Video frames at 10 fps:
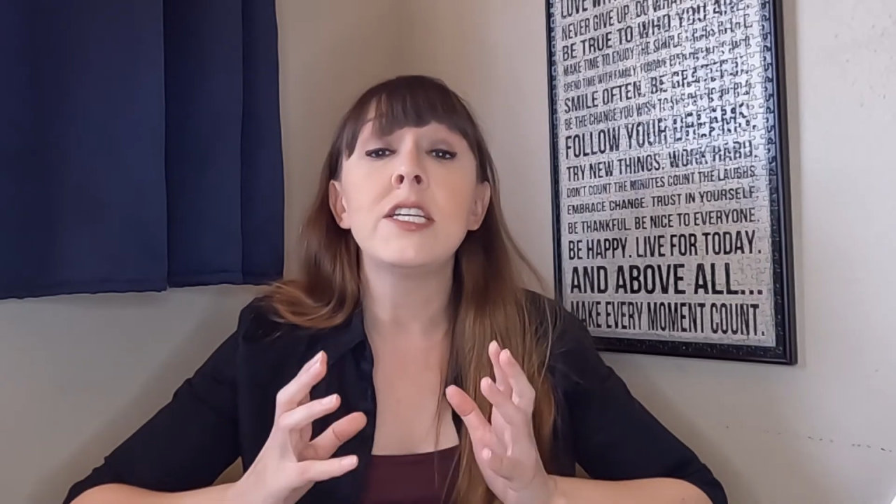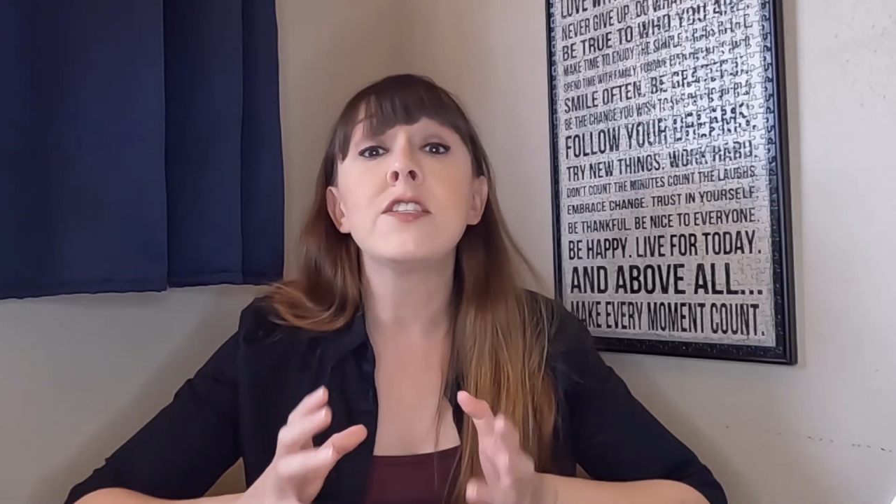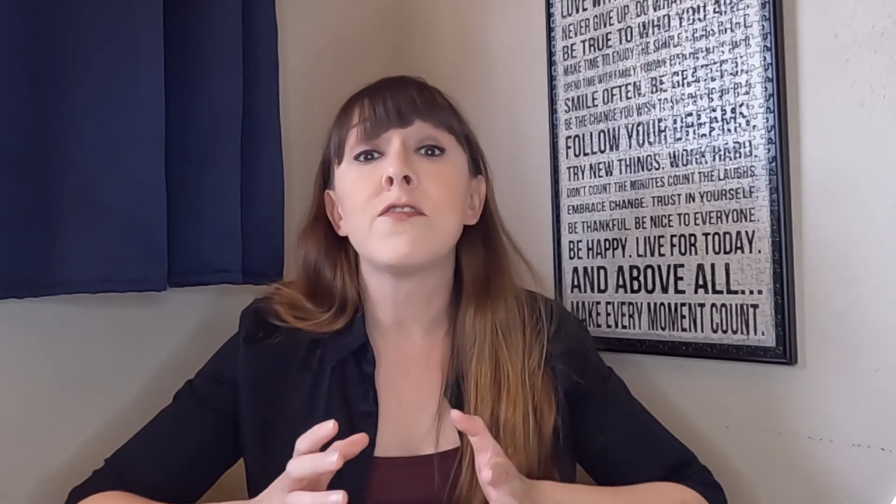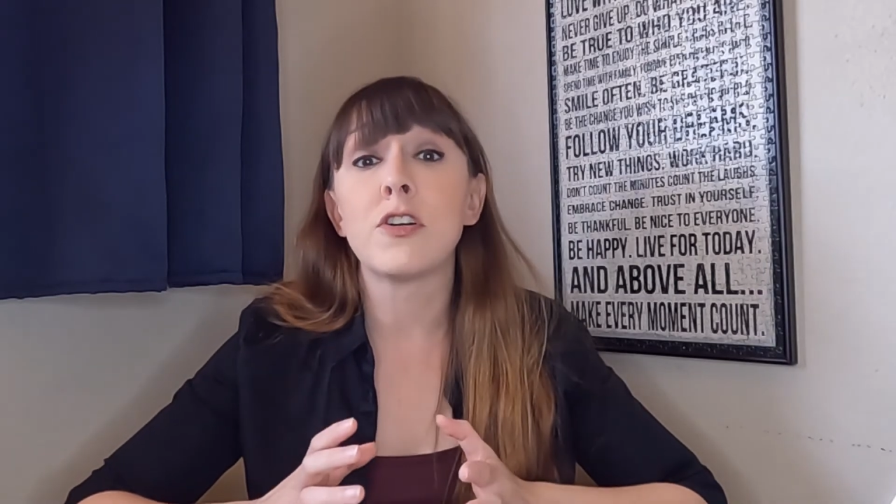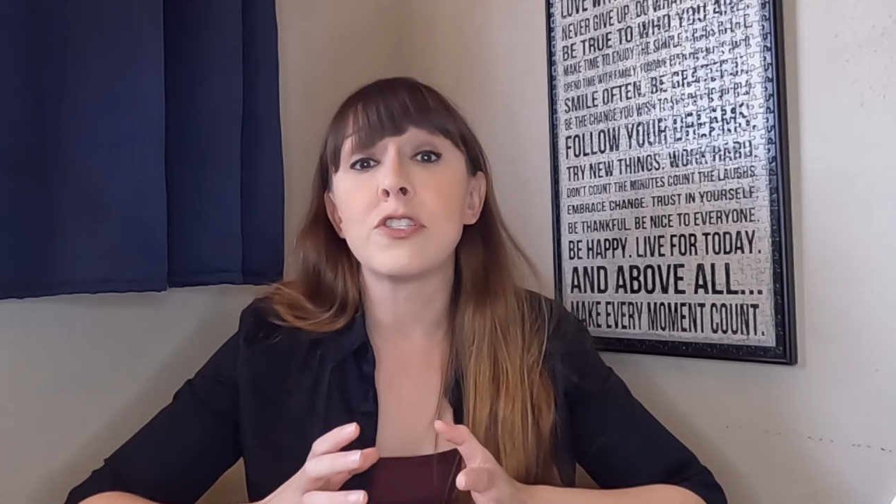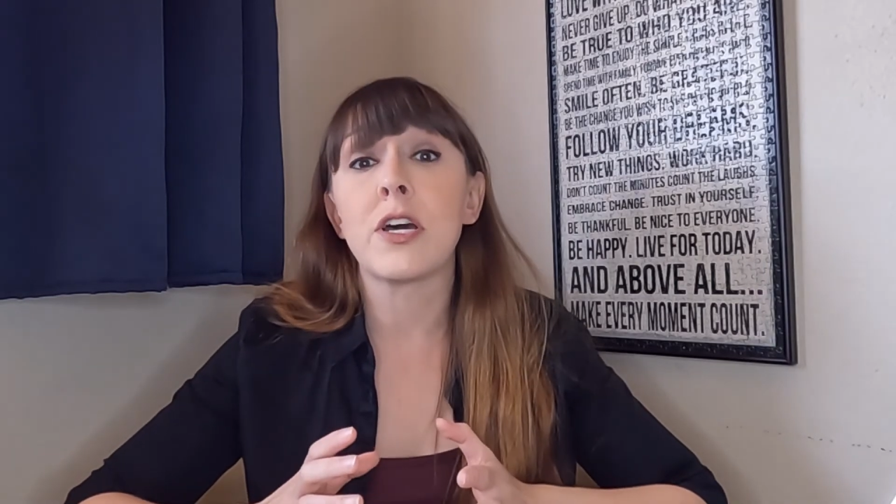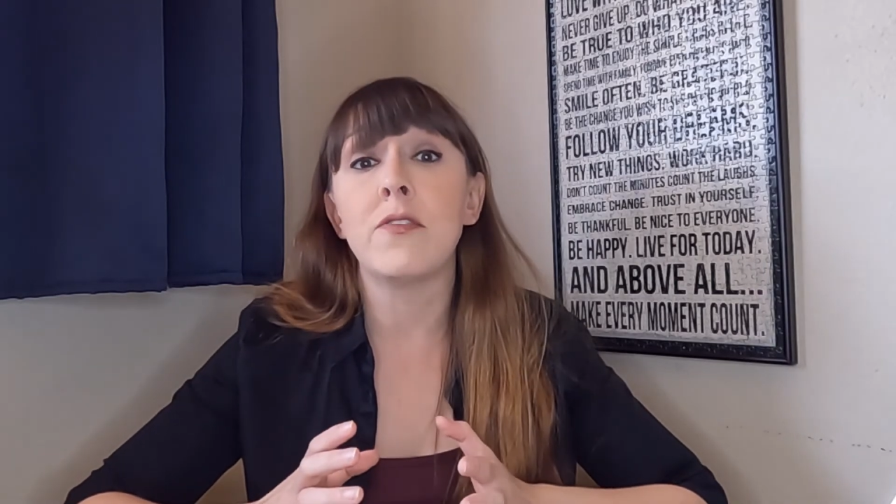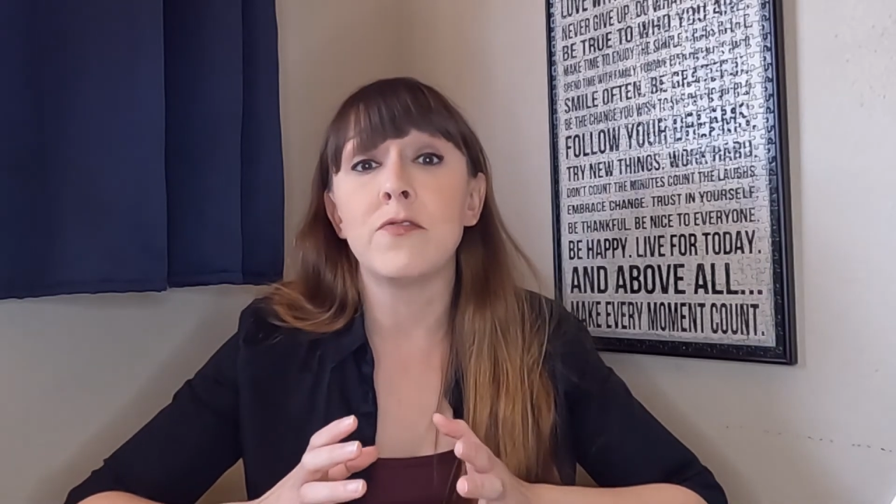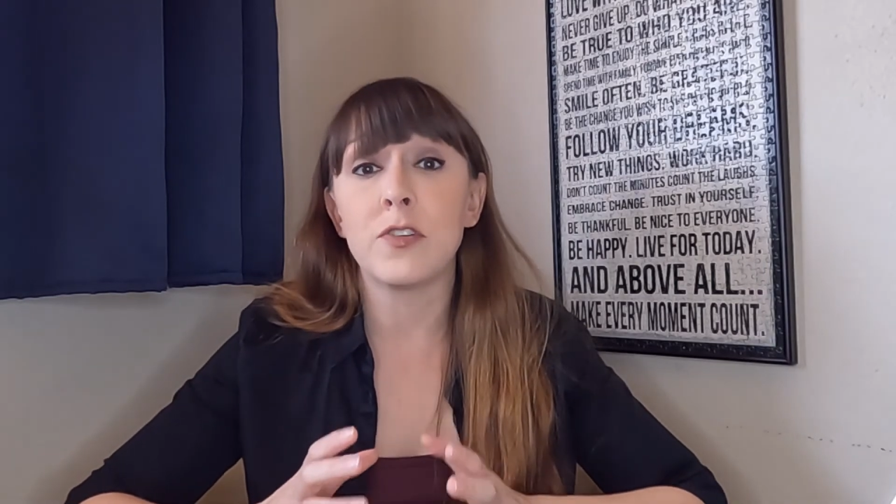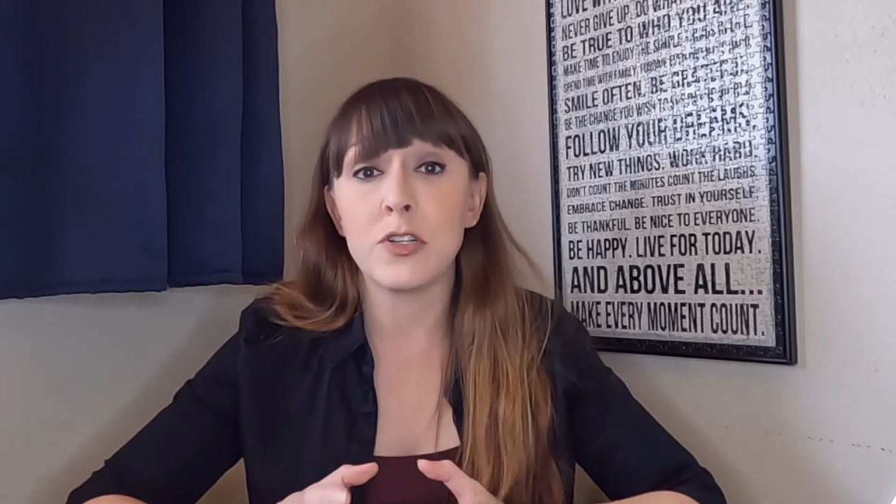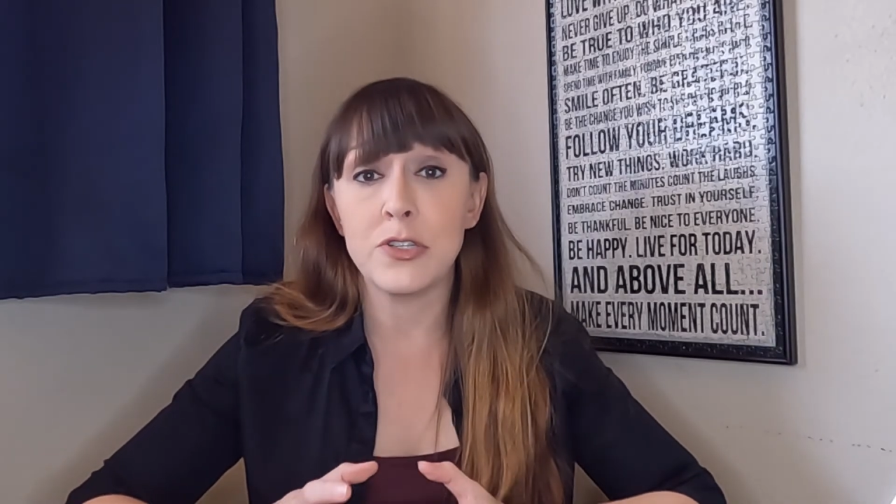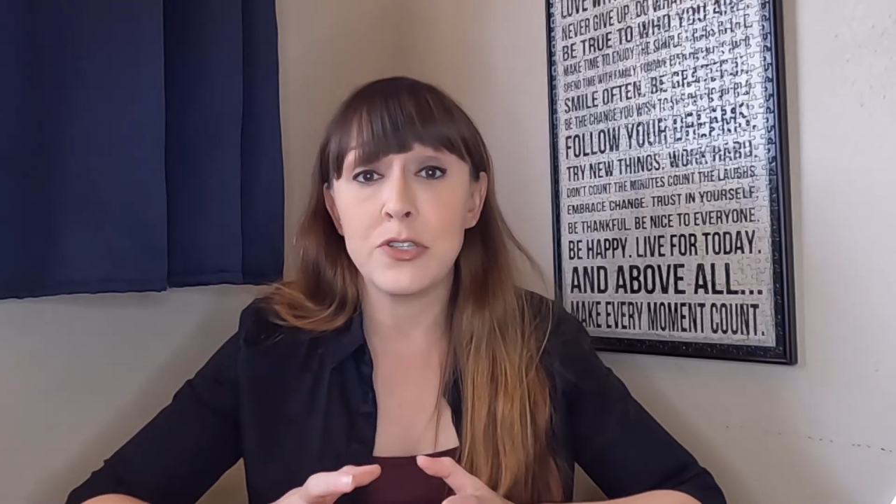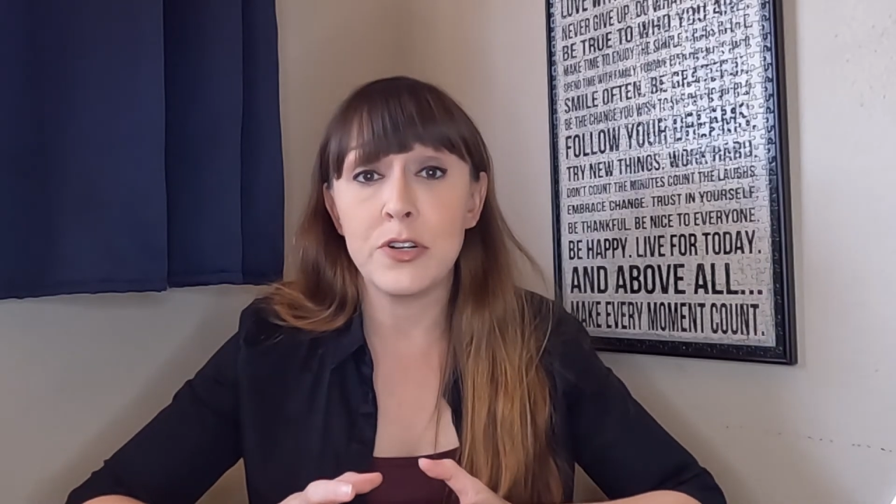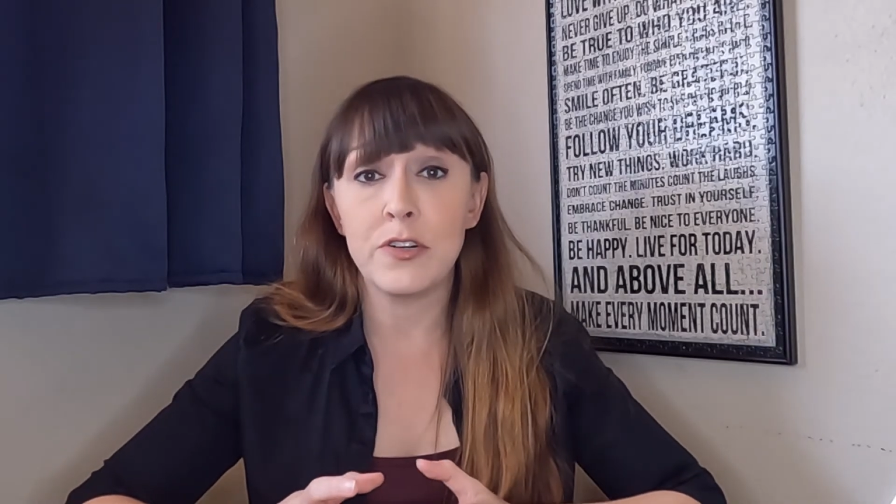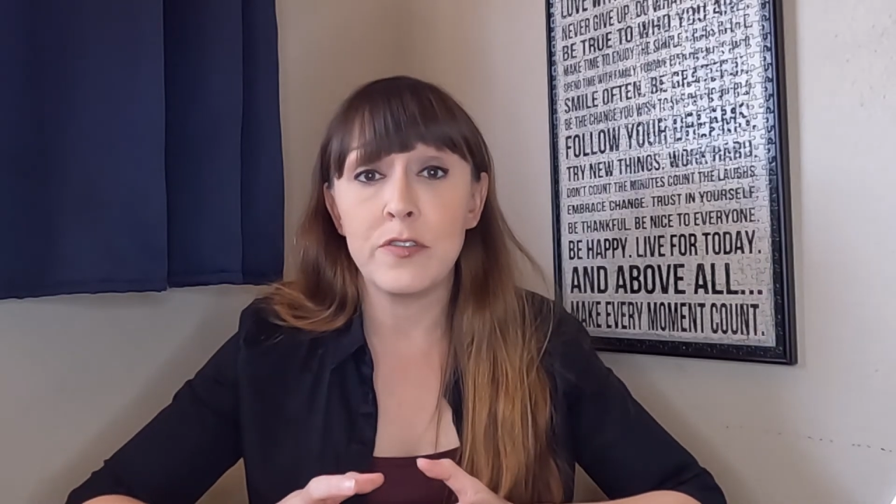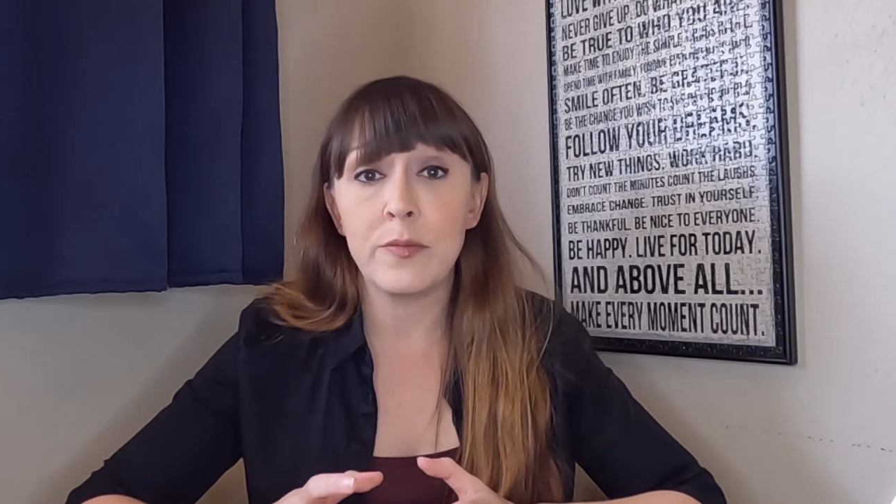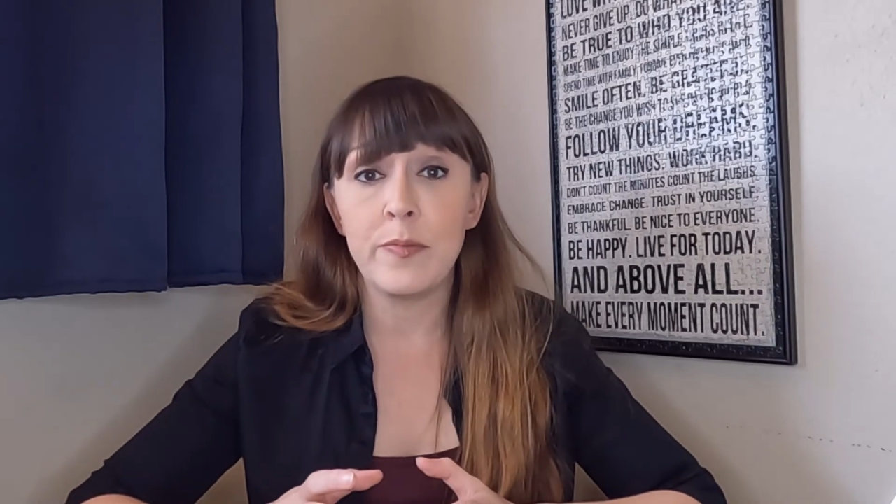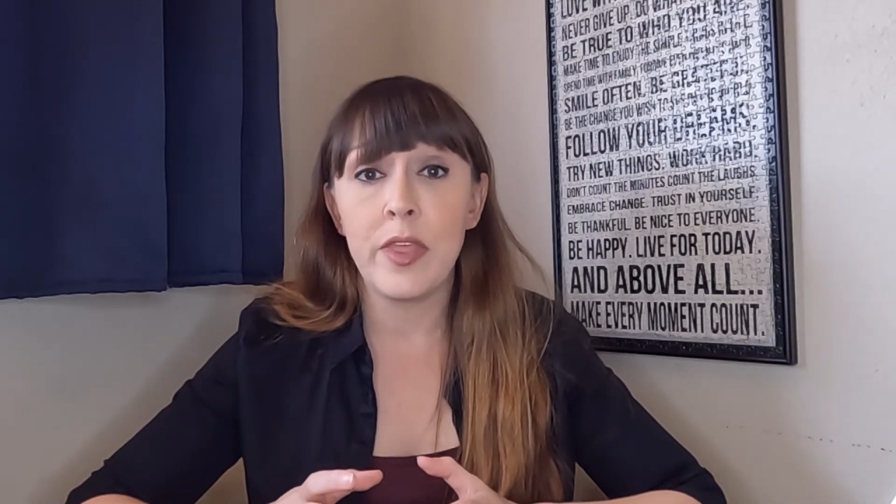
it's first come, first serve.